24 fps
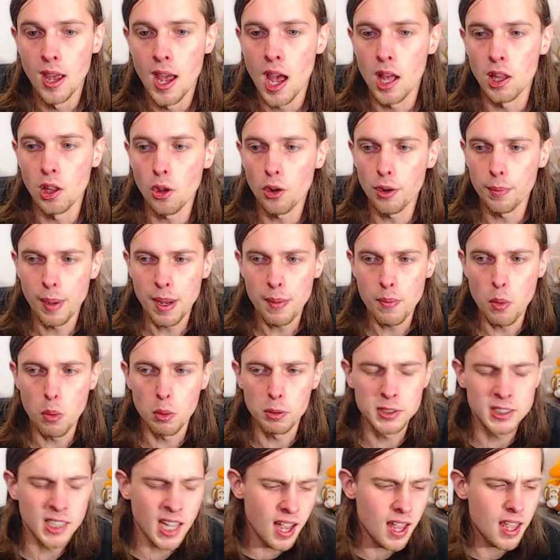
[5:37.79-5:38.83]
A lot of people
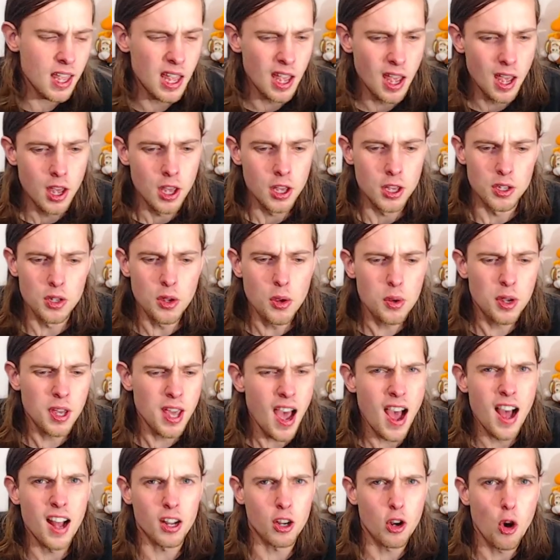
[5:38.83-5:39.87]
will say, you
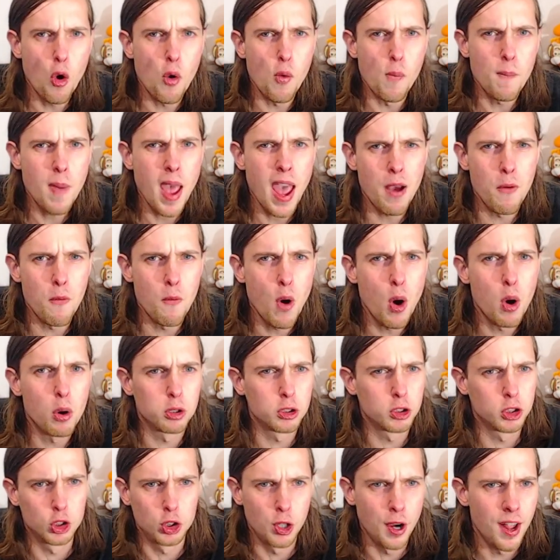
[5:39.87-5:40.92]
can't call Matt
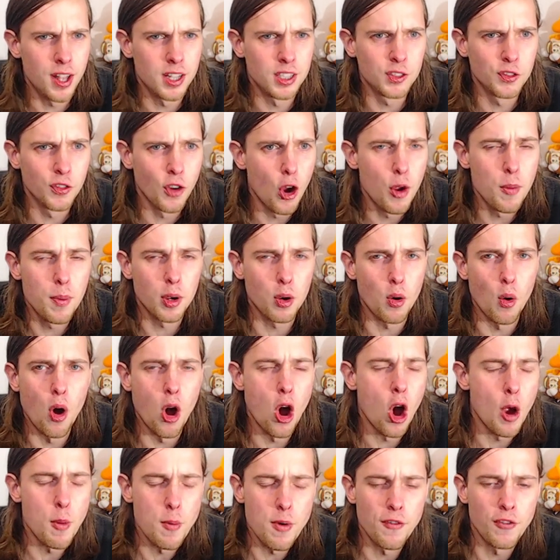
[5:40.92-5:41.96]
Walsh transphobic or
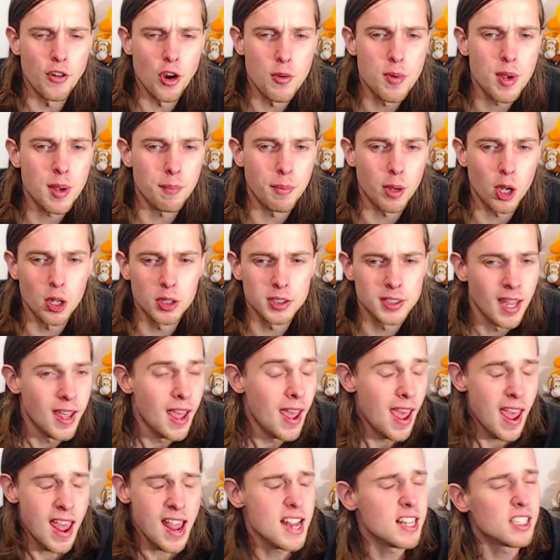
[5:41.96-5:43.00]
homophobic because
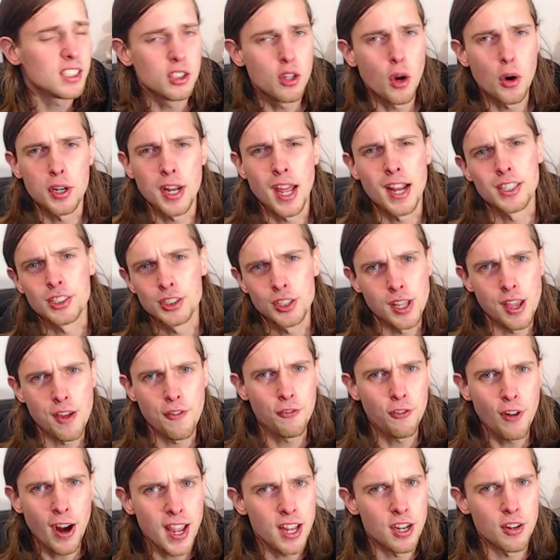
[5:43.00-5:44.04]
he's not actually
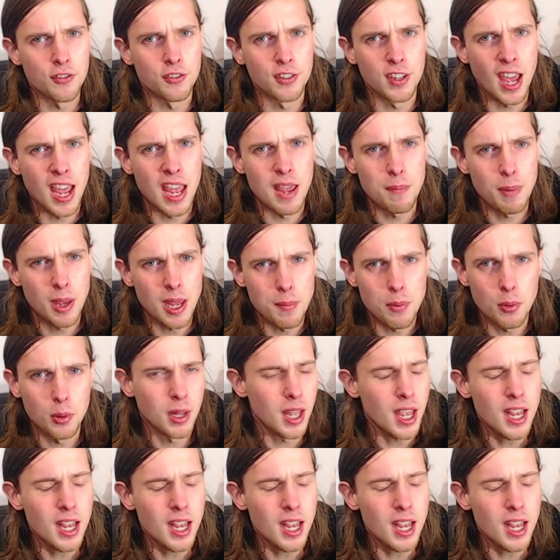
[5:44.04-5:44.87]
afraid of gay people,